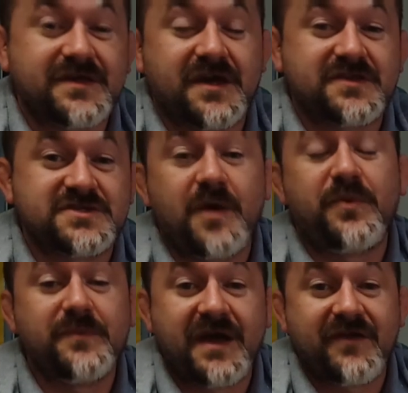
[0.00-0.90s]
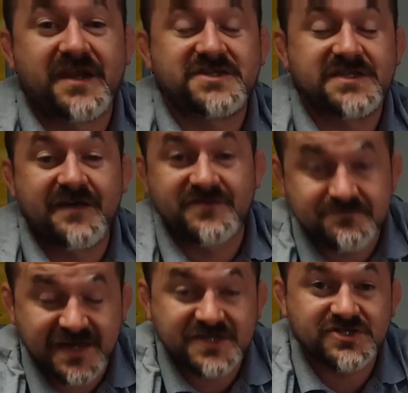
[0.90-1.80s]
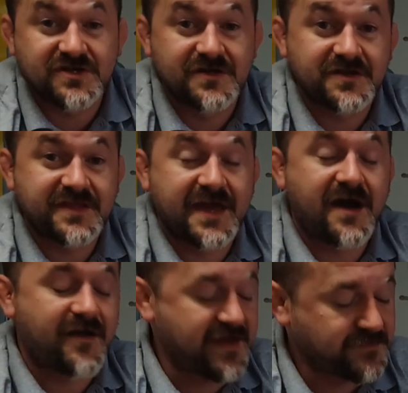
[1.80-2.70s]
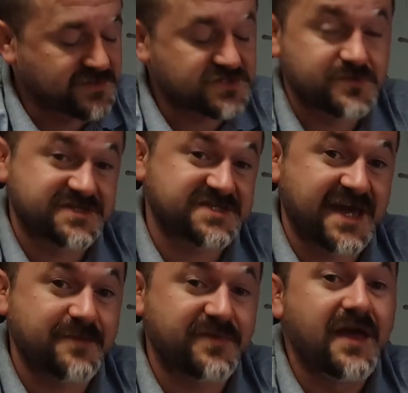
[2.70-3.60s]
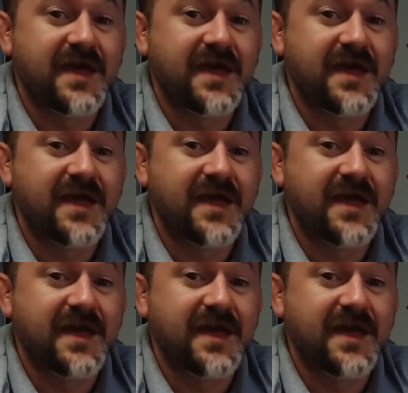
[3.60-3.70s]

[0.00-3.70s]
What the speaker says: going to top up their energy levels, make sure that they are able to escape